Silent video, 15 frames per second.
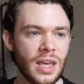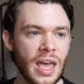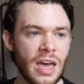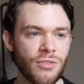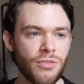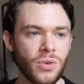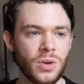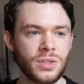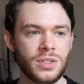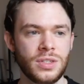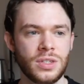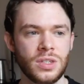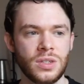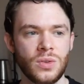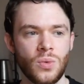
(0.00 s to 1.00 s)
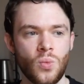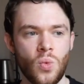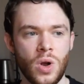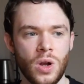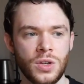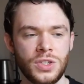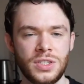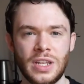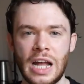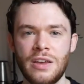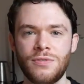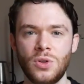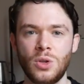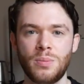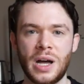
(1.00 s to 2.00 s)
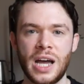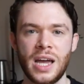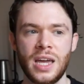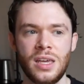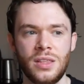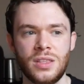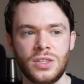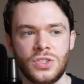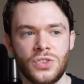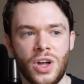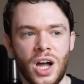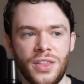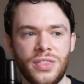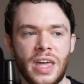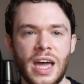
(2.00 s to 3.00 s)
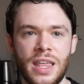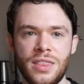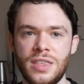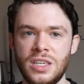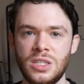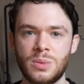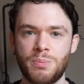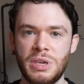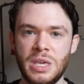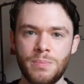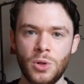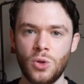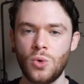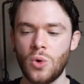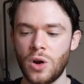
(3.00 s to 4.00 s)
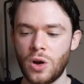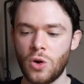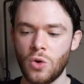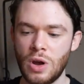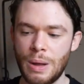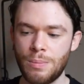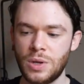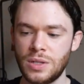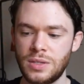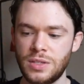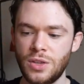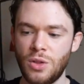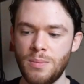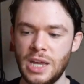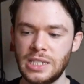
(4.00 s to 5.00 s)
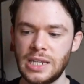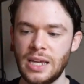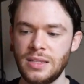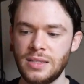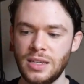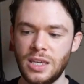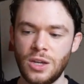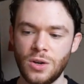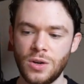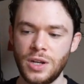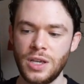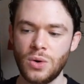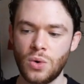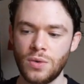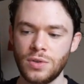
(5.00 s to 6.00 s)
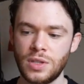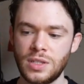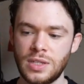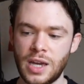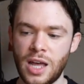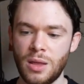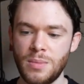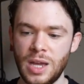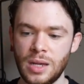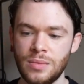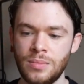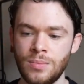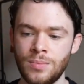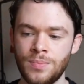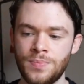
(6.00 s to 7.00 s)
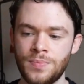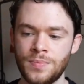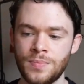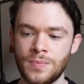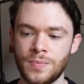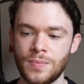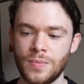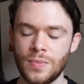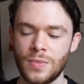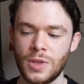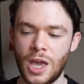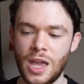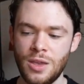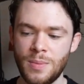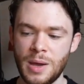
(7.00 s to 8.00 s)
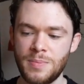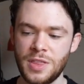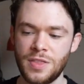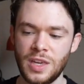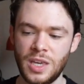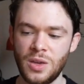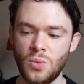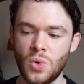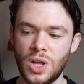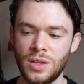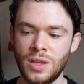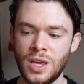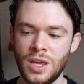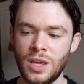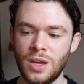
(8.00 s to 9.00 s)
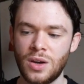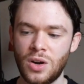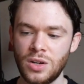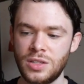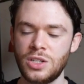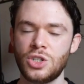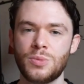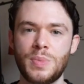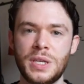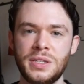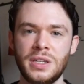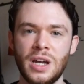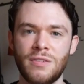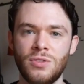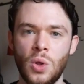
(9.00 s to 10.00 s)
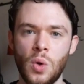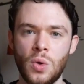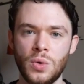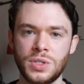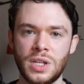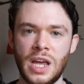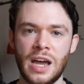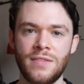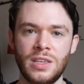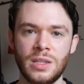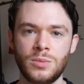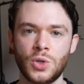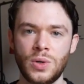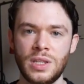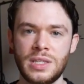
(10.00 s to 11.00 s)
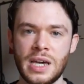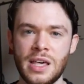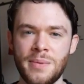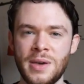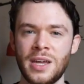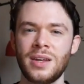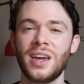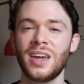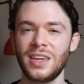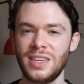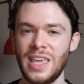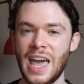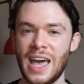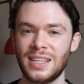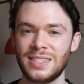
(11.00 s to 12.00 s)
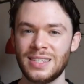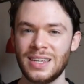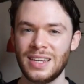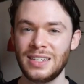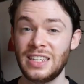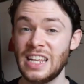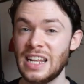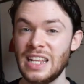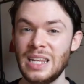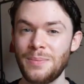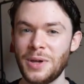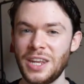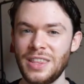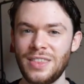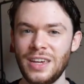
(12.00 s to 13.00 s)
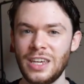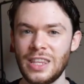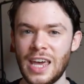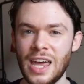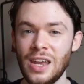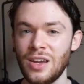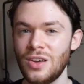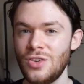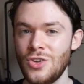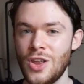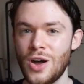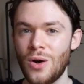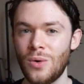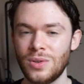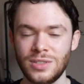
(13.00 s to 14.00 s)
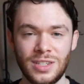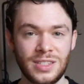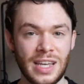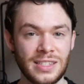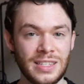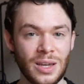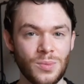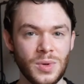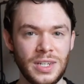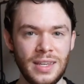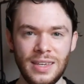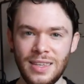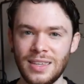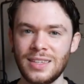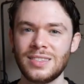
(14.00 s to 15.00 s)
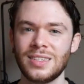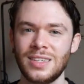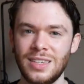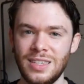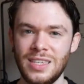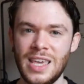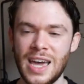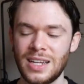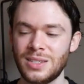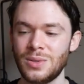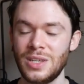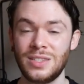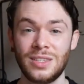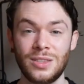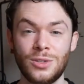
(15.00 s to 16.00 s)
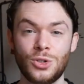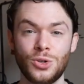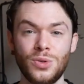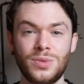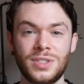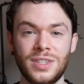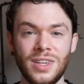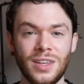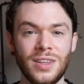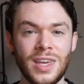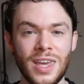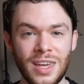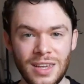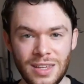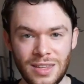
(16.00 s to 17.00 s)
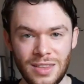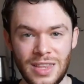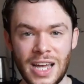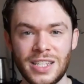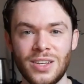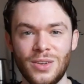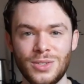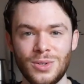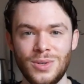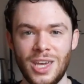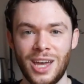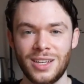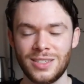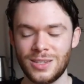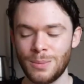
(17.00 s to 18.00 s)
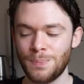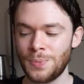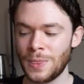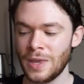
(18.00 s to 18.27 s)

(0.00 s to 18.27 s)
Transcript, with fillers: efforts were stifled by this thought that these people who are corrupt could still maintain security over the Taliban. And you might be thinking, well, aren't they just pissing off locals and having them join the Taliban? Yes. Did anybody think of that? No. Does that sound ridiculous? Yes. Is it the truth still? That's also yes.